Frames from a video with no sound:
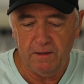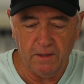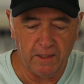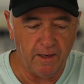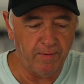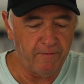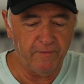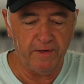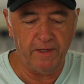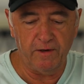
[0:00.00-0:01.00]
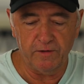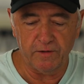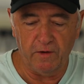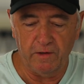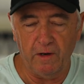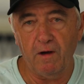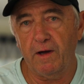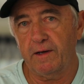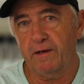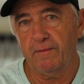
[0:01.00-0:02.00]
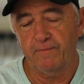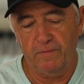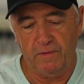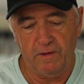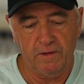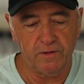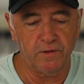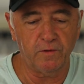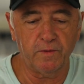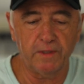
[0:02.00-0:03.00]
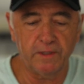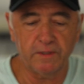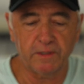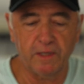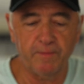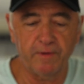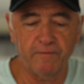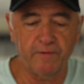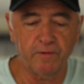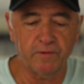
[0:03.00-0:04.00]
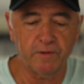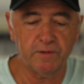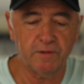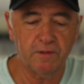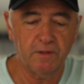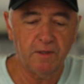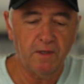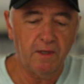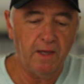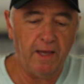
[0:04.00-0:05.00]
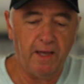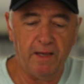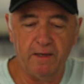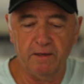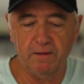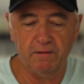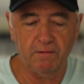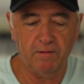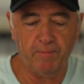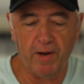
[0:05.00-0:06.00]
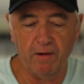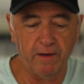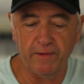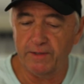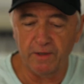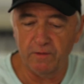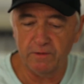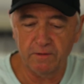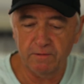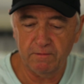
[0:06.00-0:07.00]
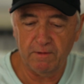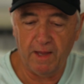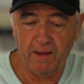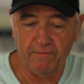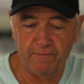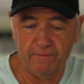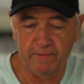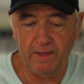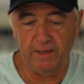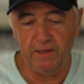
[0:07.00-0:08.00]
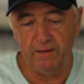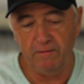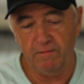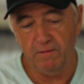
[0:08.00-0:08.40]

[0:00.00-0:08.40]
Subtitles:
a couple of videos online to do with these clip-in filters, and apparently they don't have any